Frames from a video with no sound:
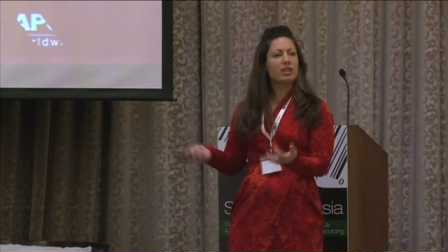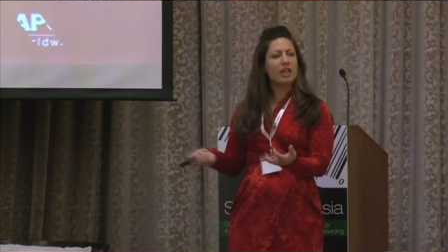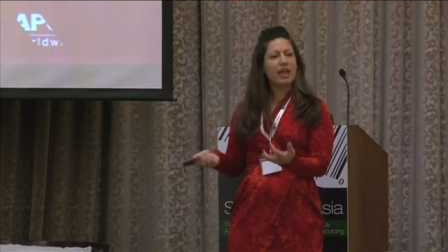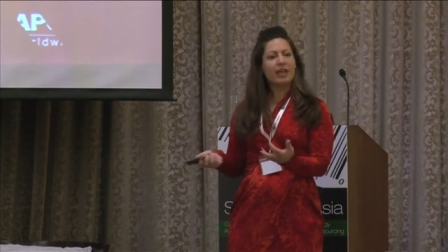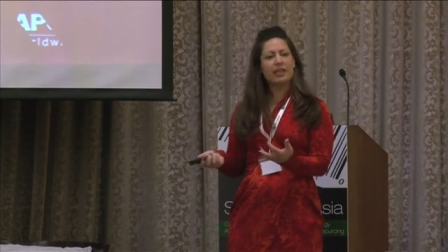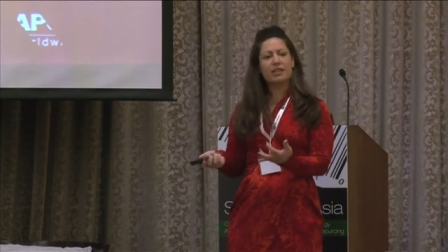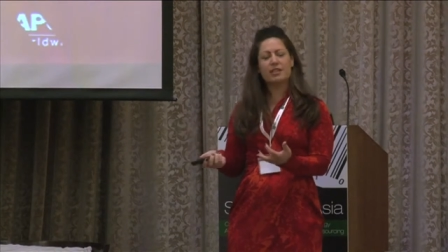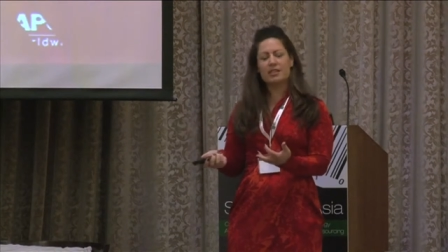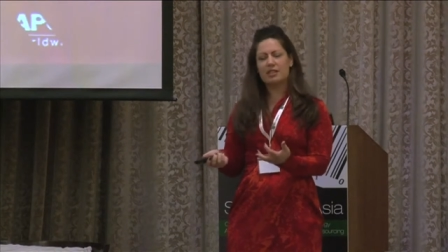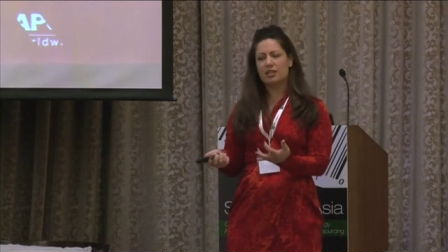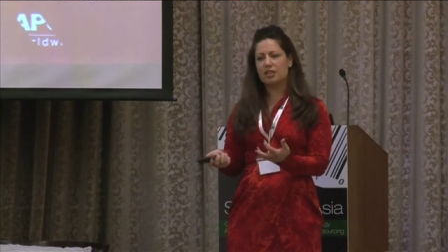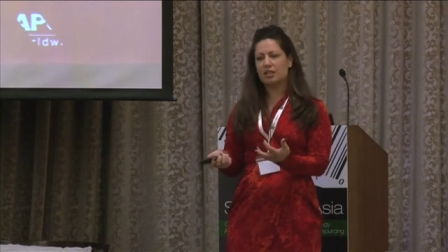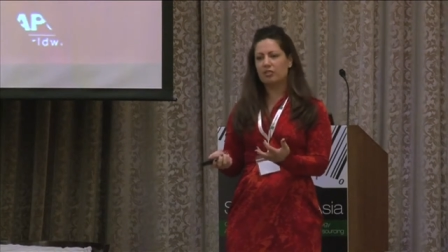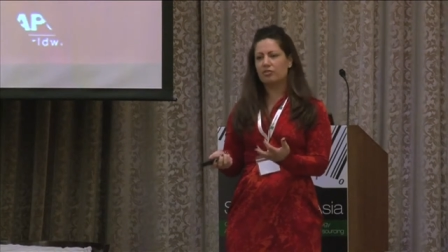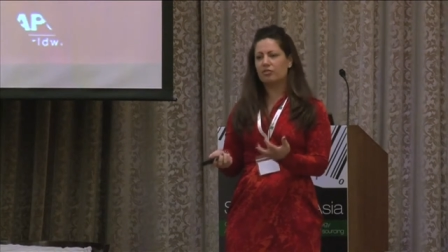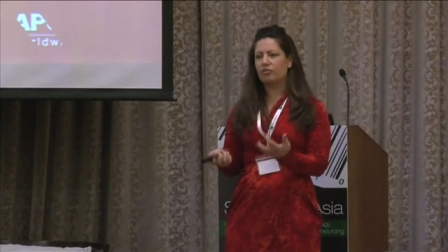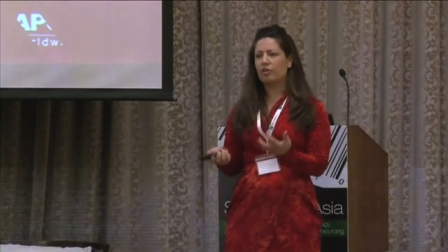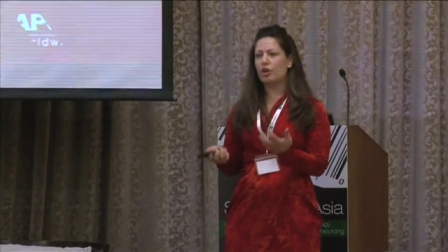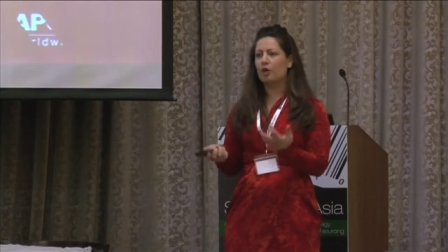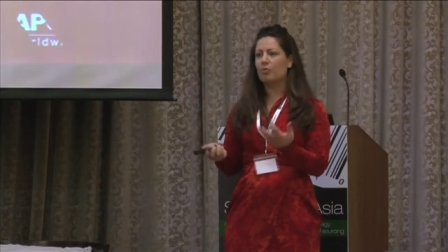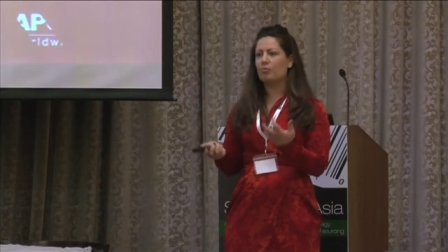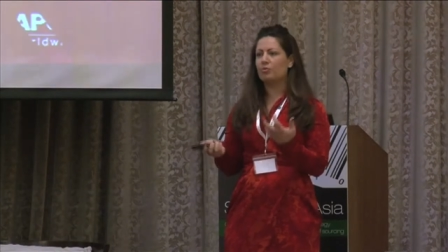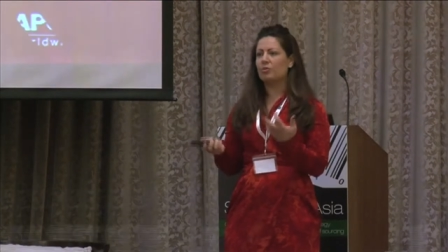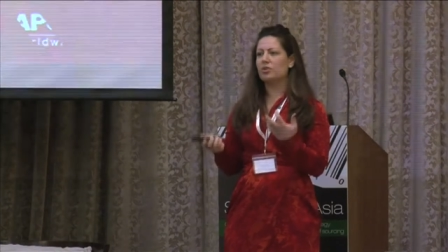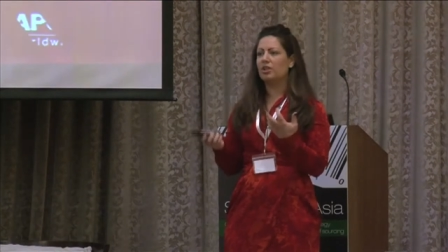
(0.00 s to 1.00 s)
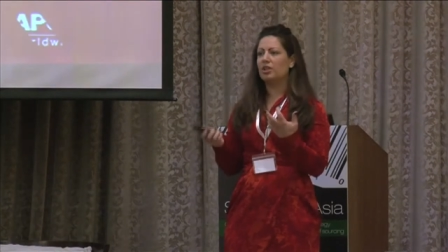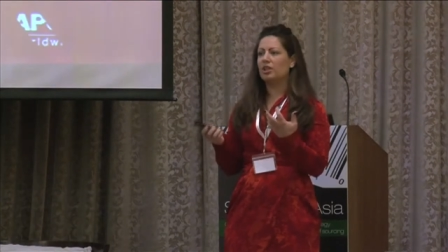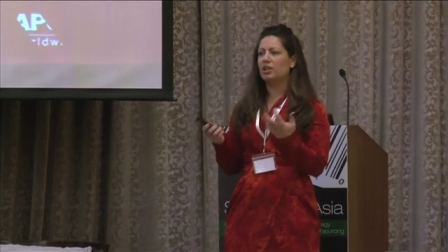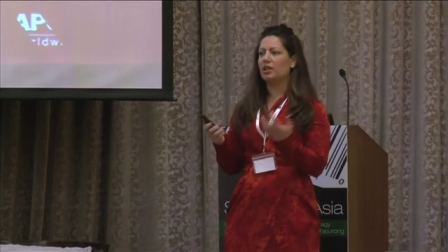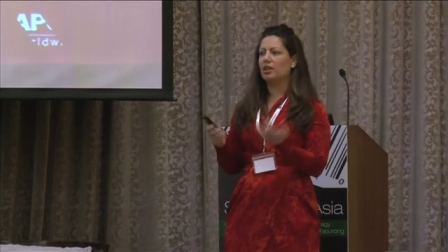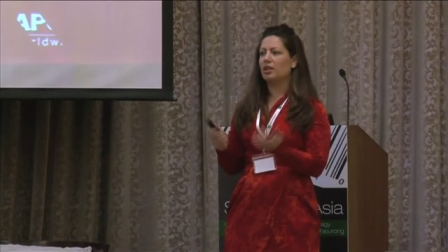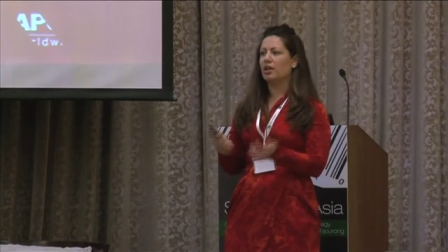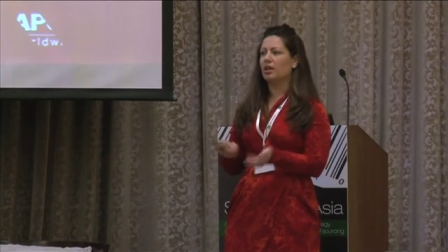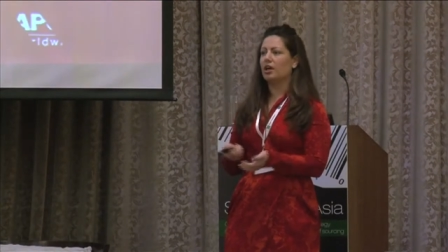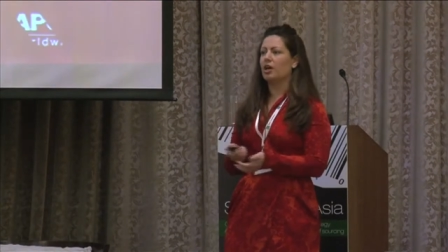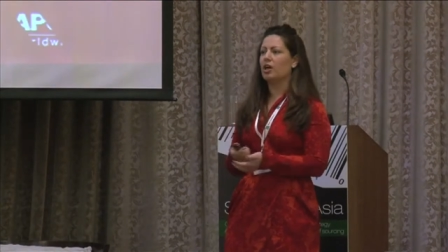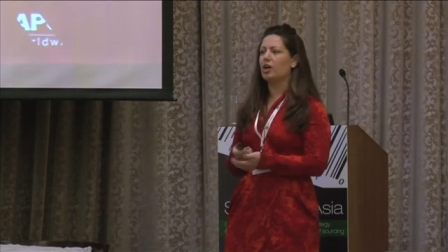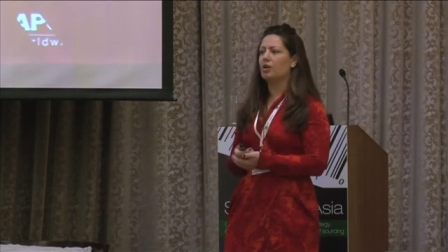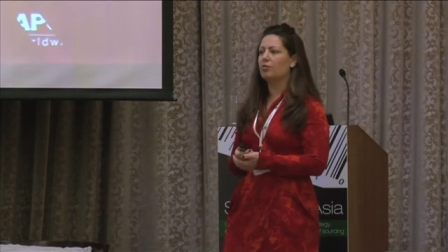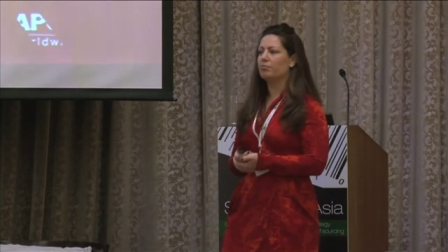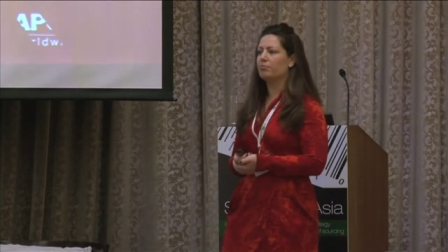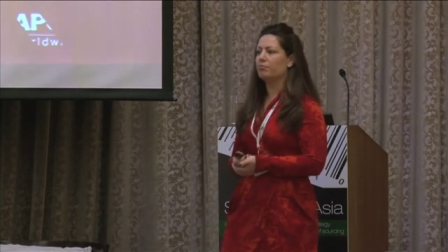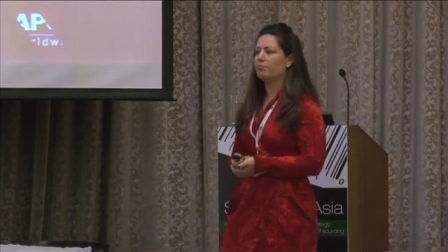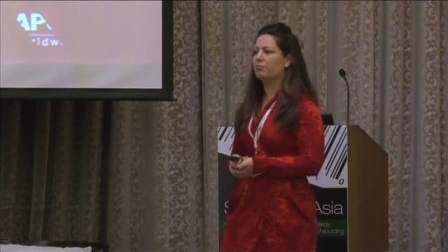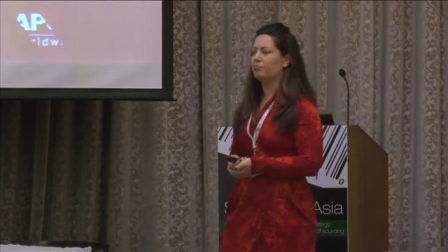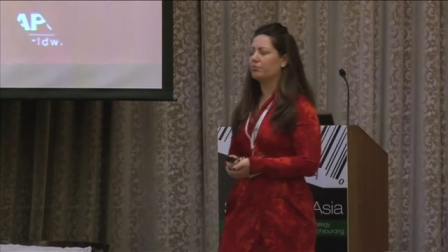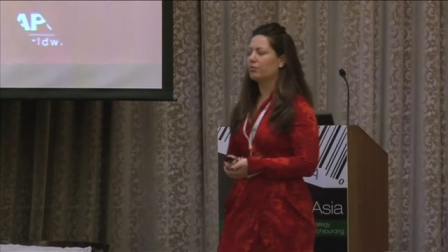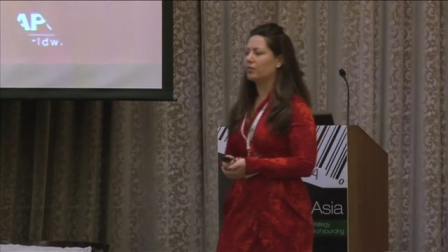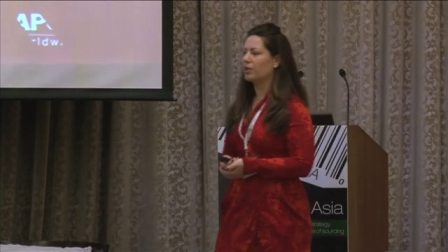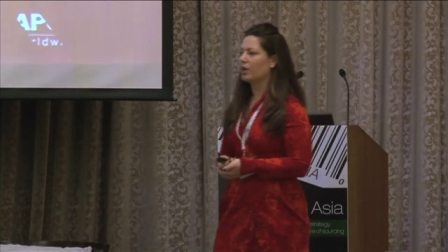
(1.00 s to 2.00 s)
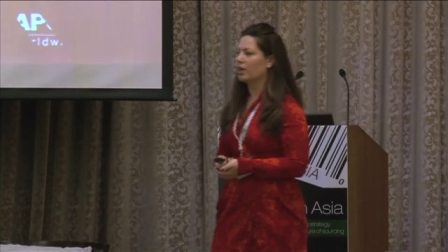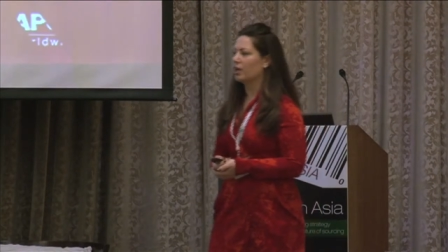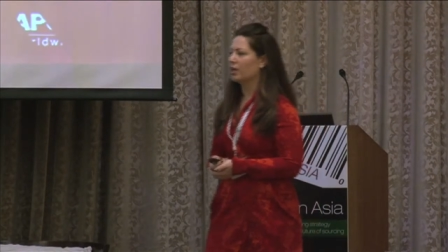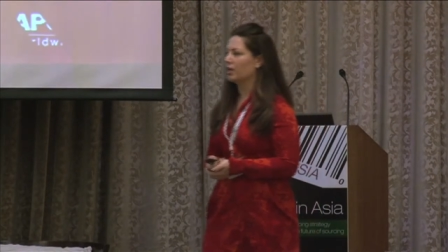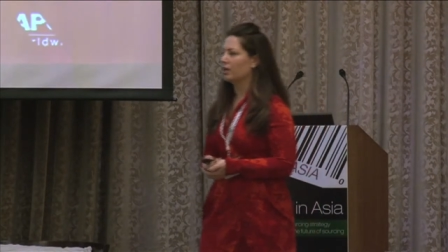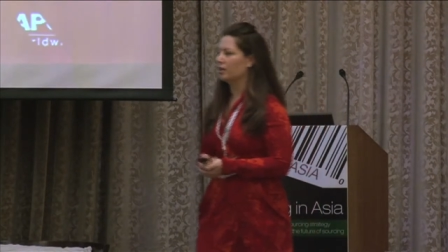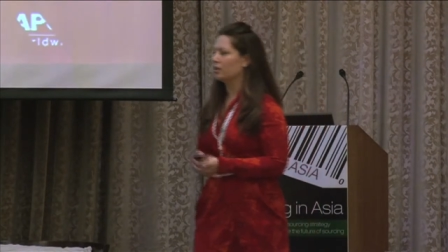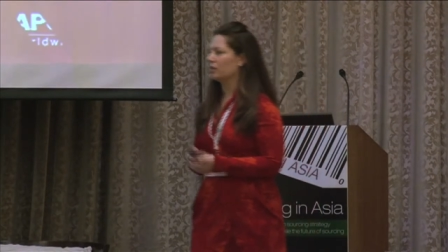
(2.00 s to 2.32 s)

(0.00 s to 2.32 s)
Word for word: legacy from the um, uh,